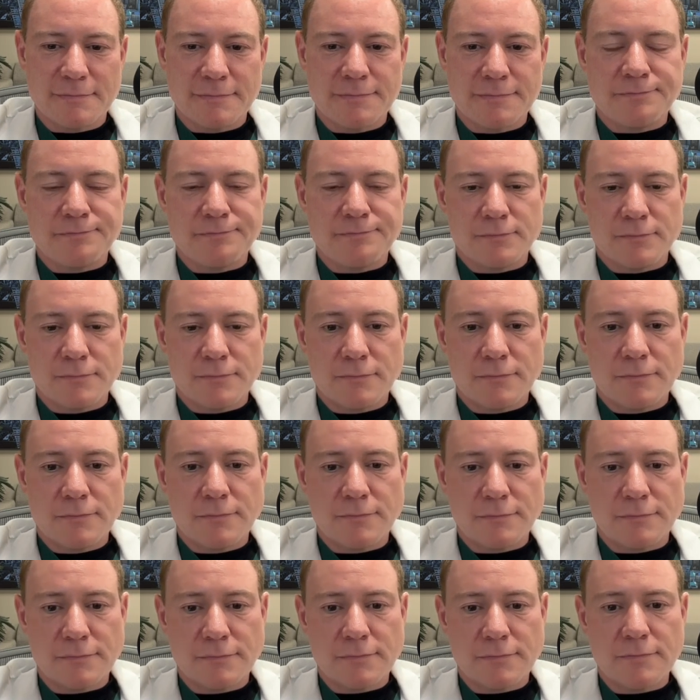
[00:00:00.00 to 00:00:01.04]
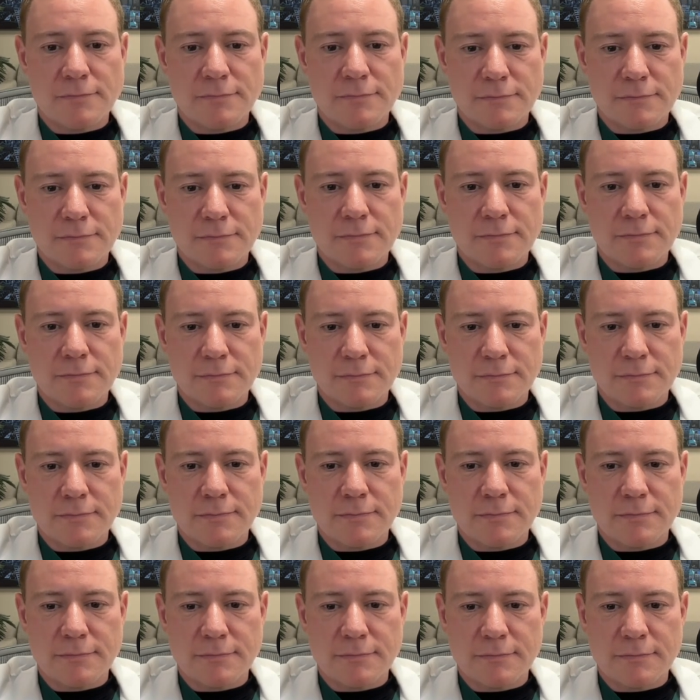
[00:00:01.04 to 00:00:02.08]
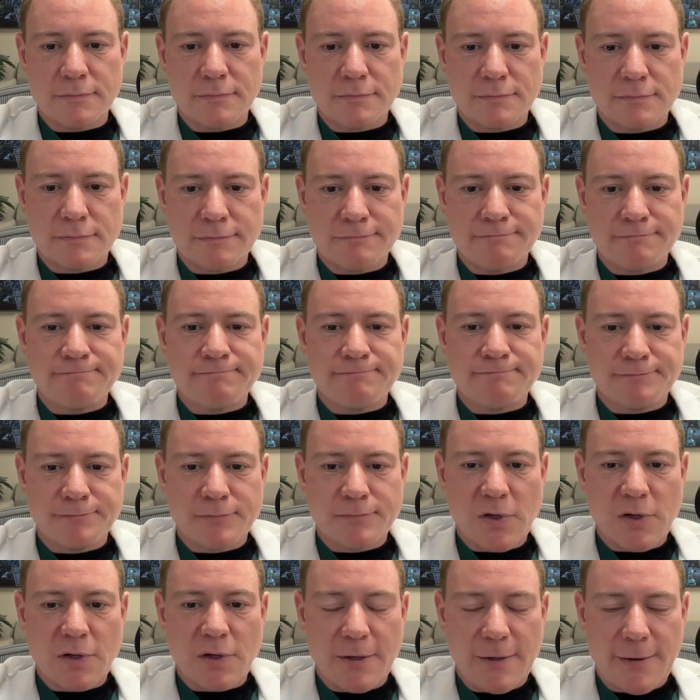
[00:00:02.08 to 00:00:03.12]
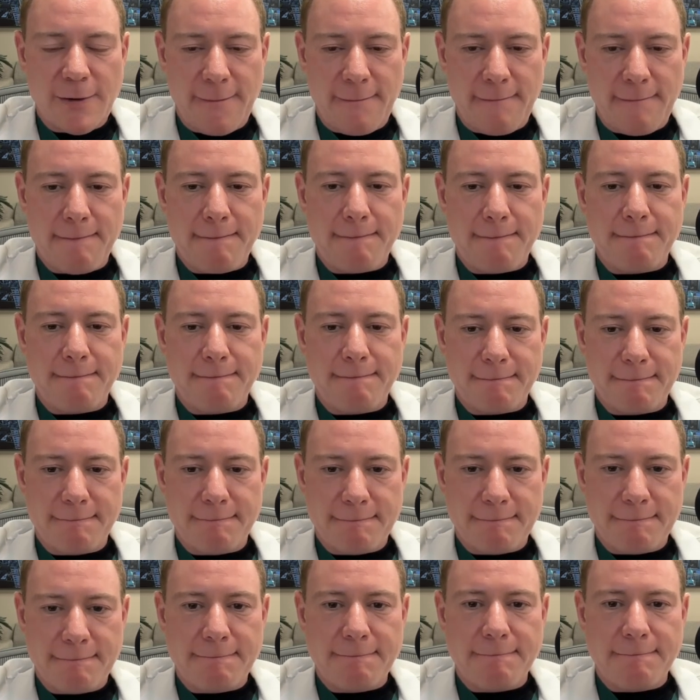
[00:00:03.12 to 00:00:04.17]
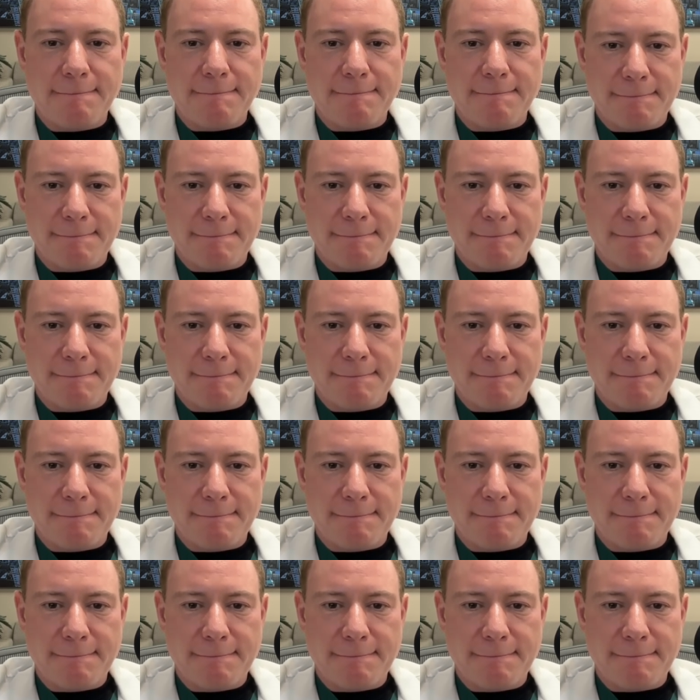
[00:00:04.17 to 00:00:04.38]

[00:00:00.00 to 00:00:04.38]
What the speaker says: (silent)